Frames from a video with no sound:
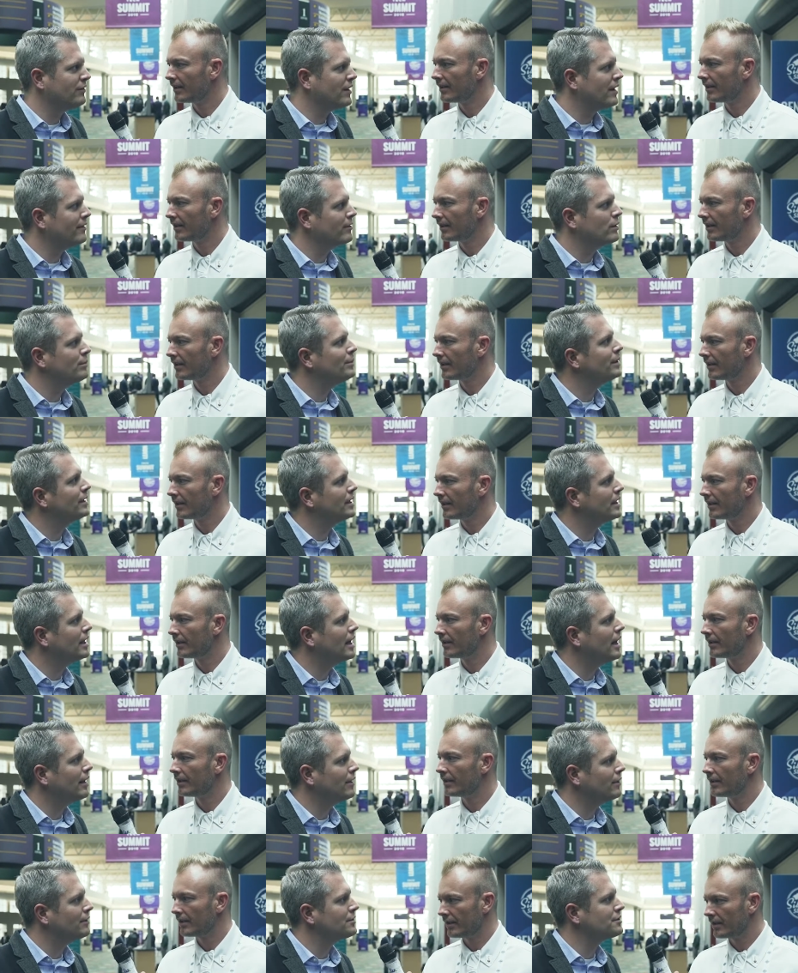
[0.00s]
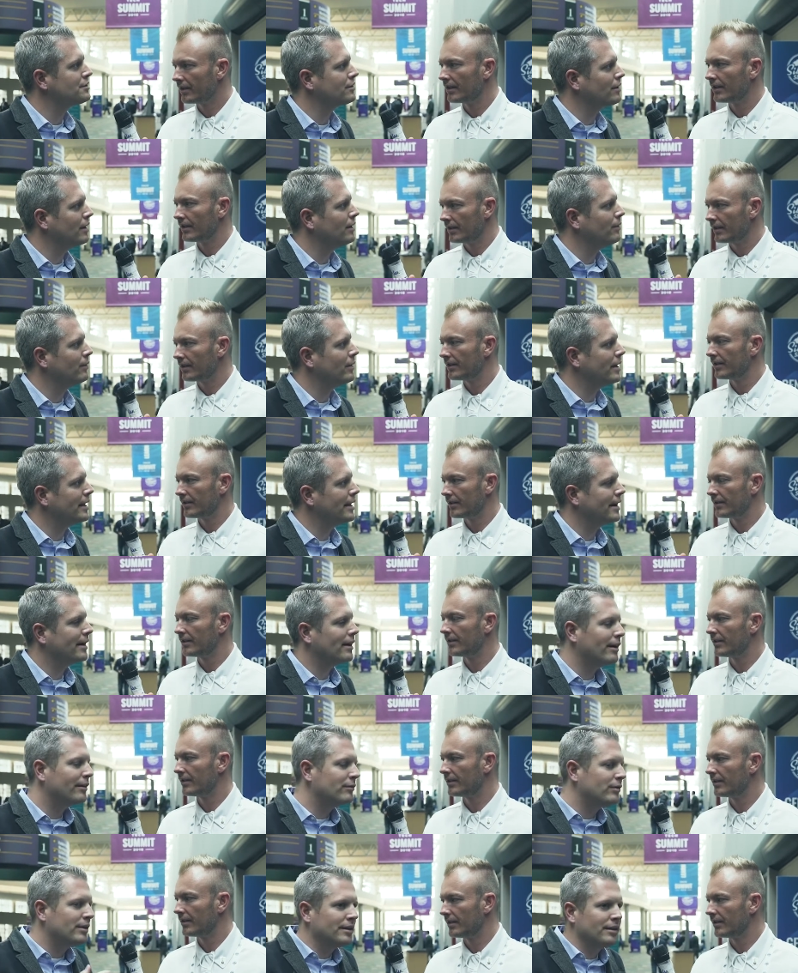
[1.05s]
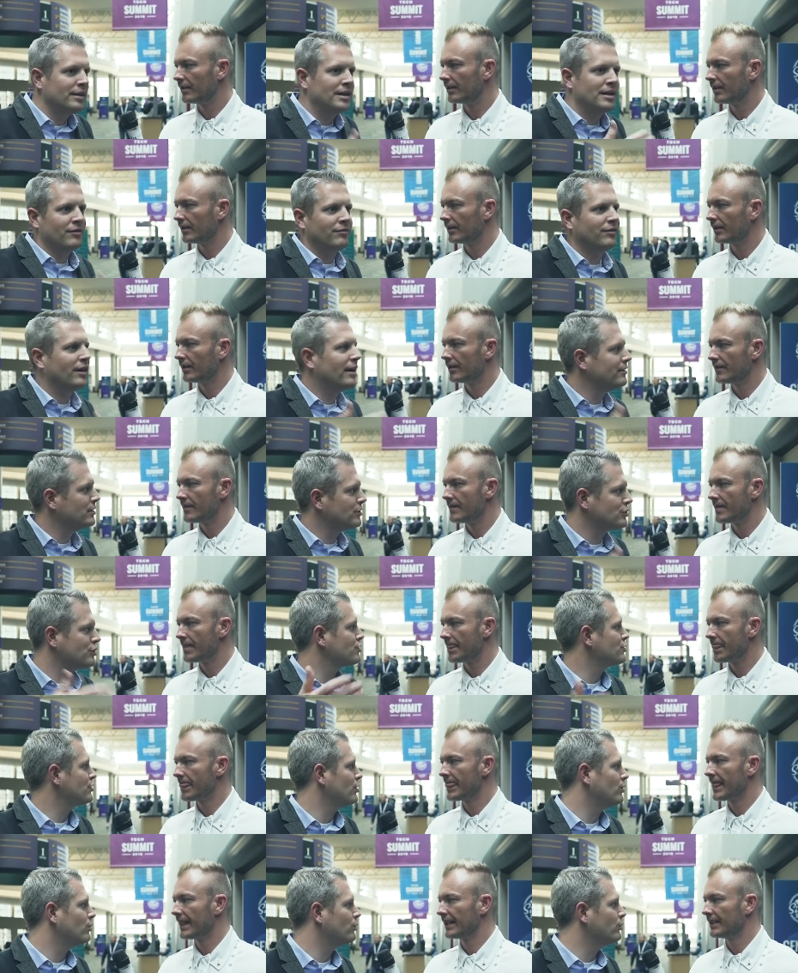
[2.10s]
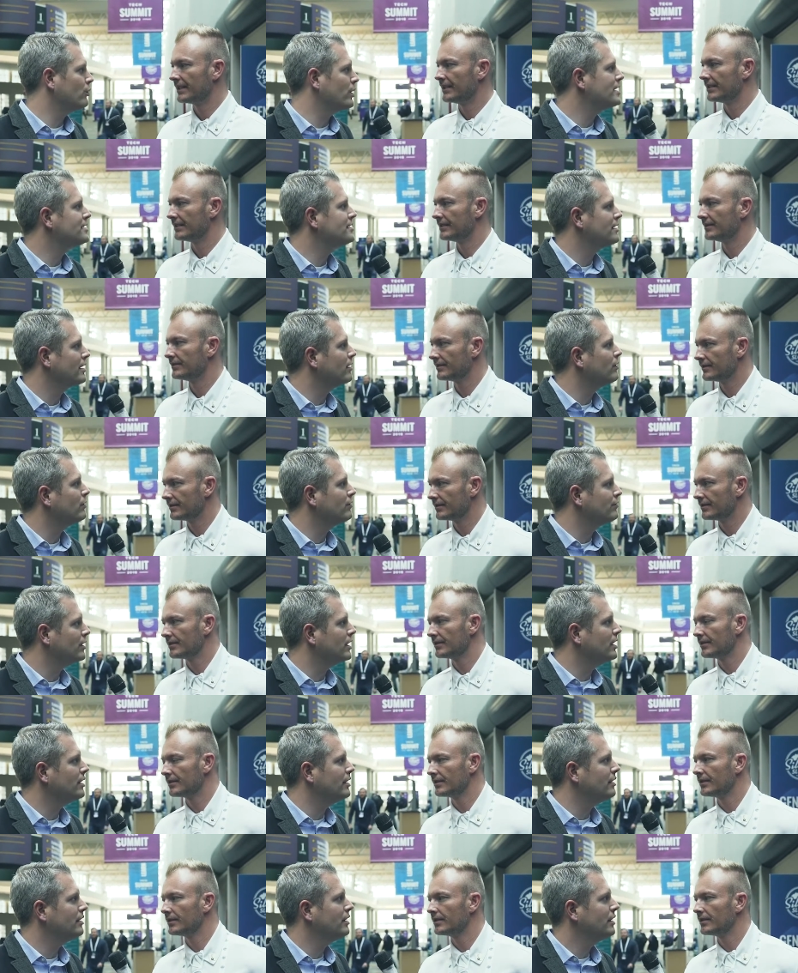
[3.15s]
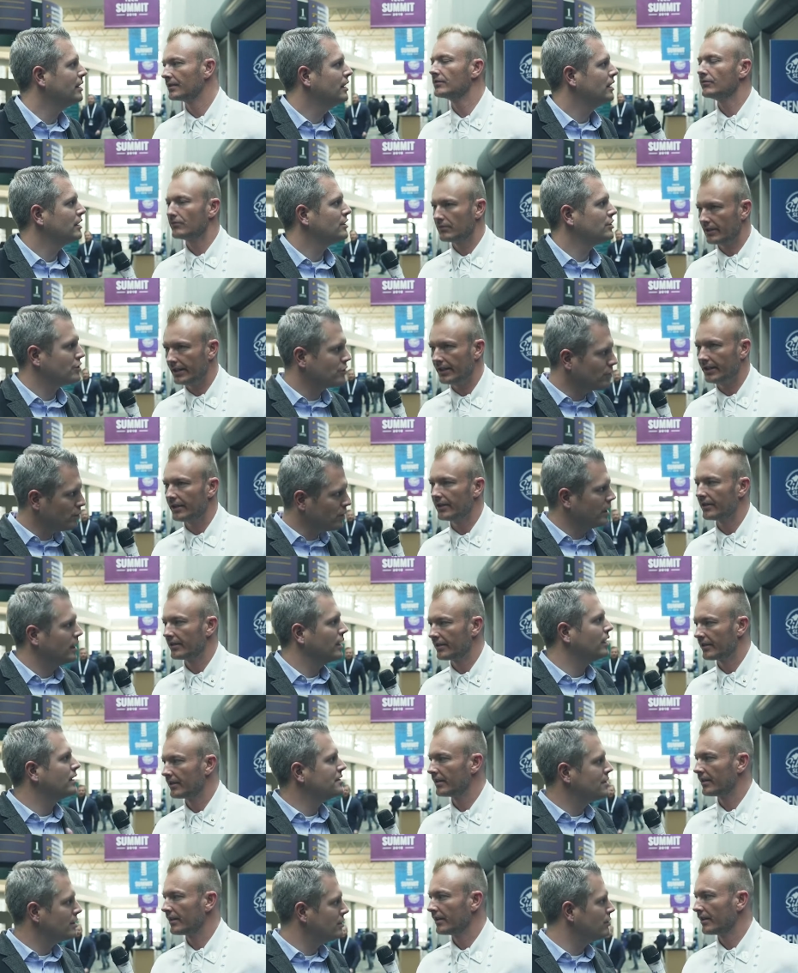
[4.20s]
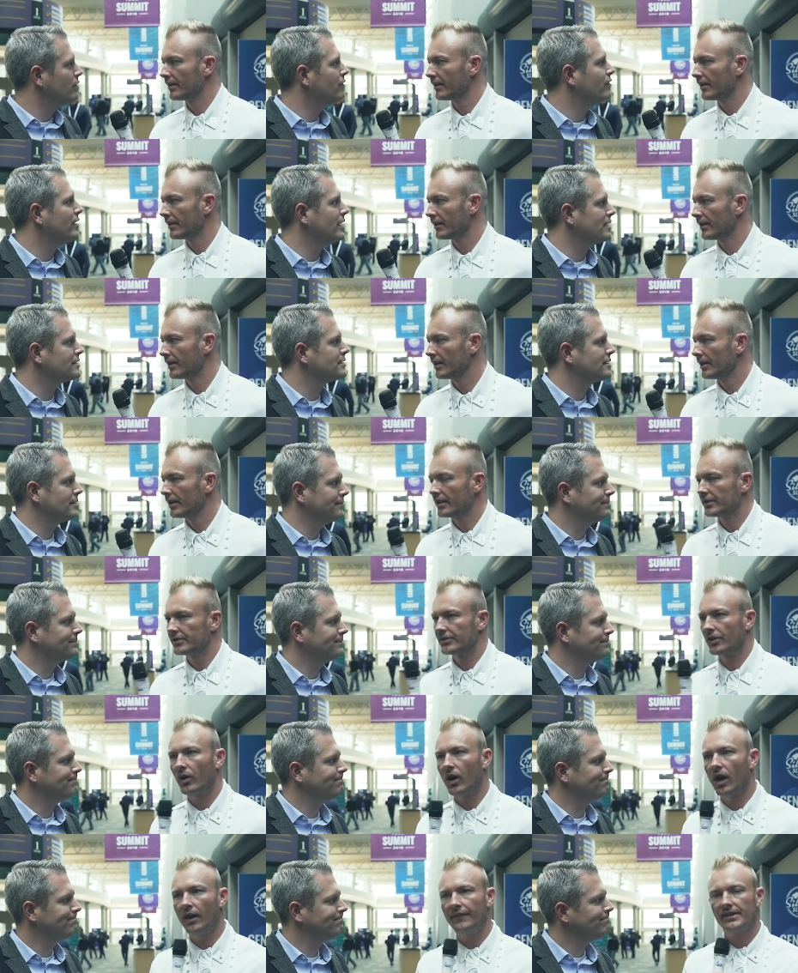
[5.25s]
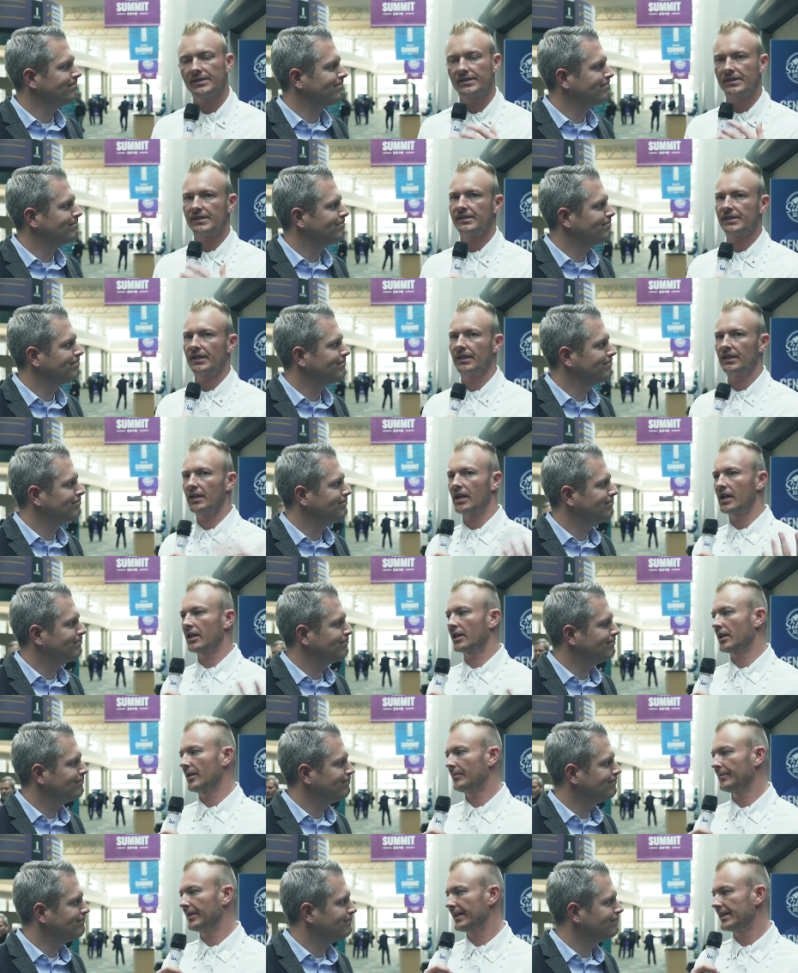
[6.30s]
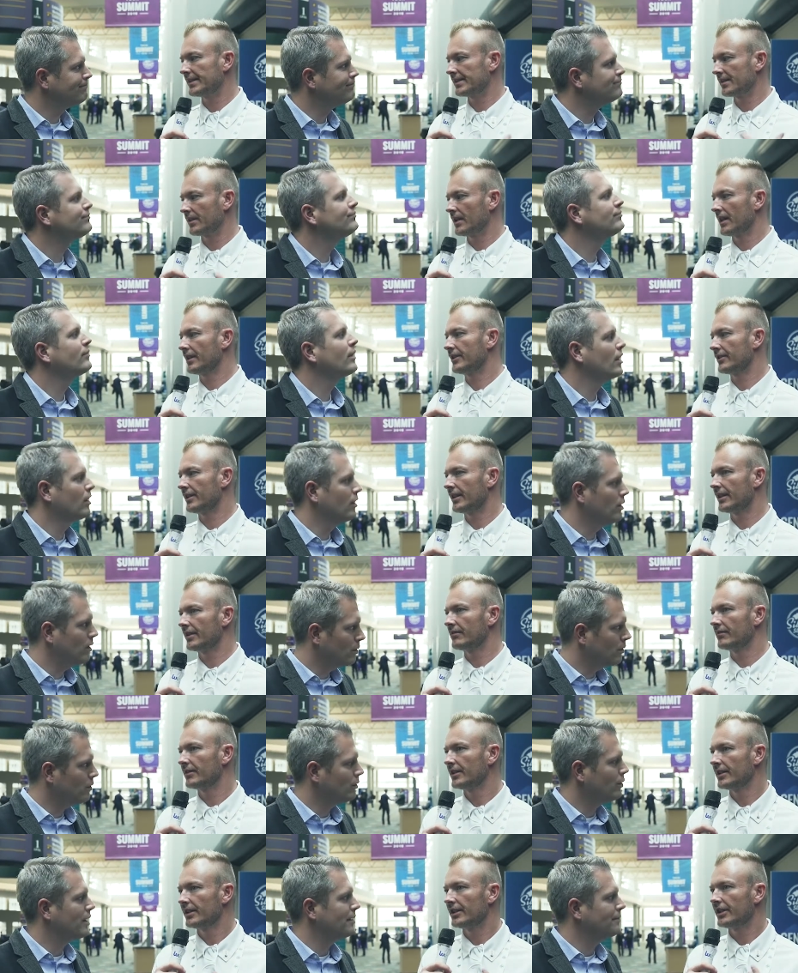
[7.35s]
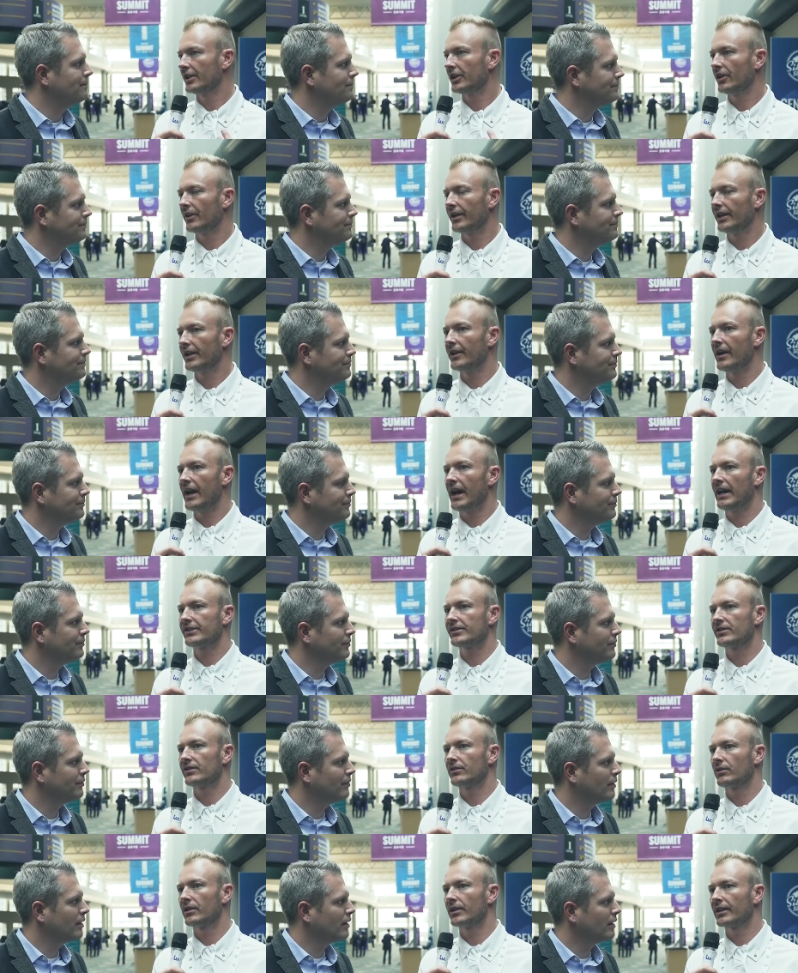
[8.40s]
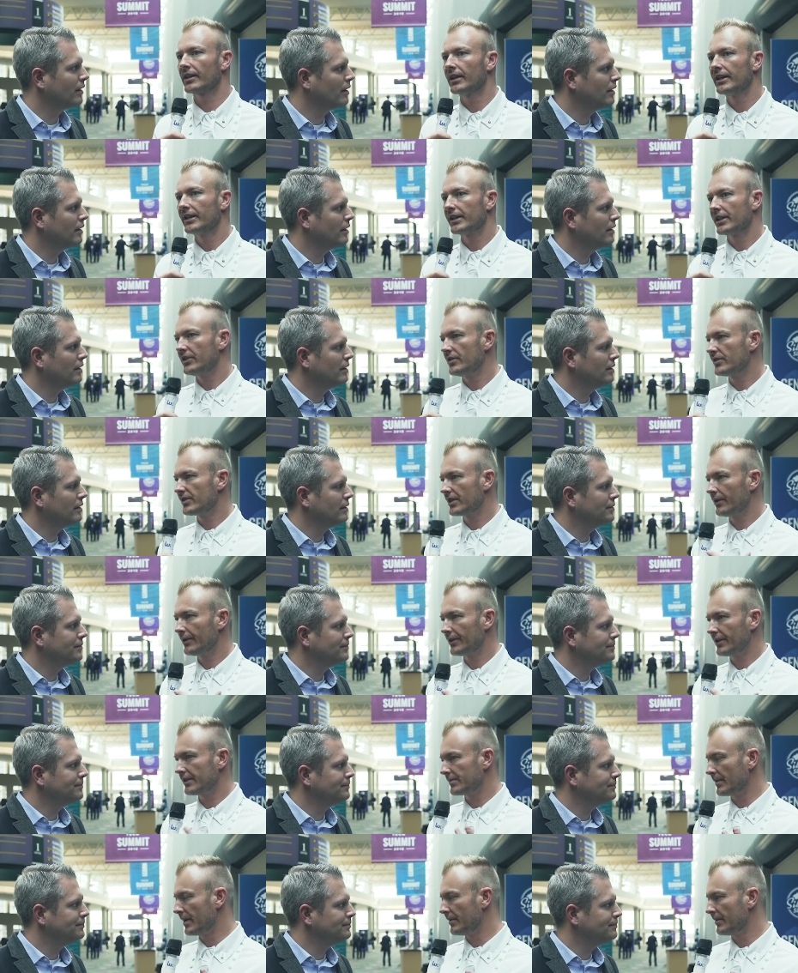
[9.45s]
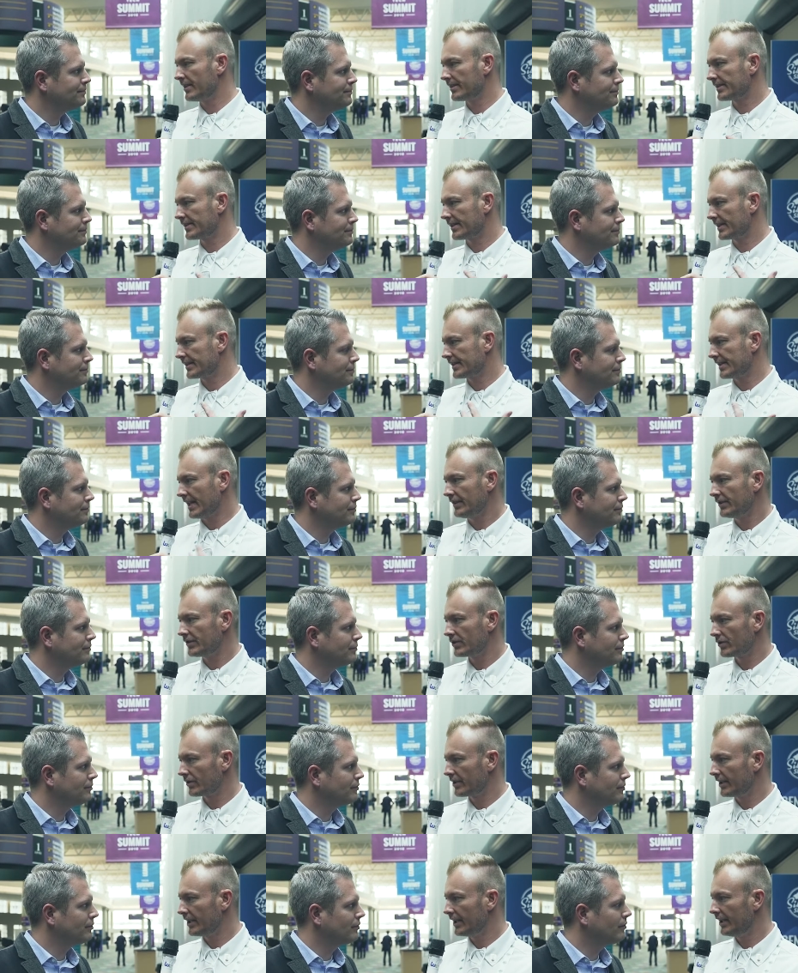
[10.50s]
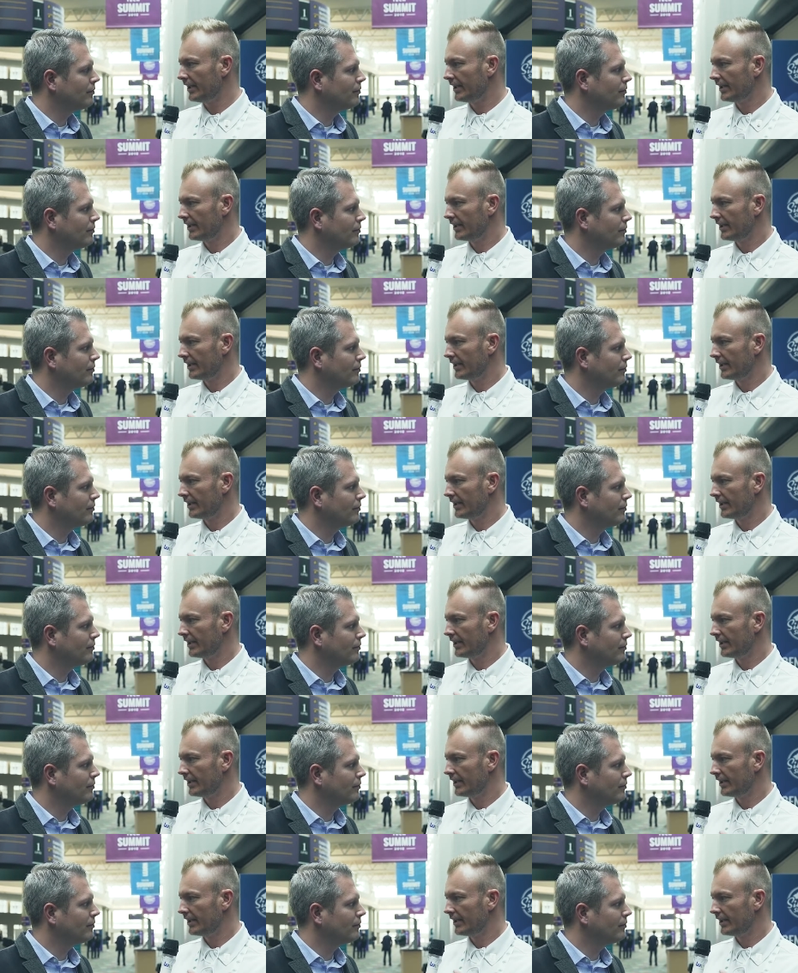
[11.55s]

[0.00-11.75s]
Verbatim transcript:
Speaker 1: 500 million dollars uh, right now. Every five years or so, we'll raise another fund just right. so we can continue to invest.
Speaker 2: So obviously, seeing a lot of companies and a lot doing right you know, international work. Can you share with us maybe a success story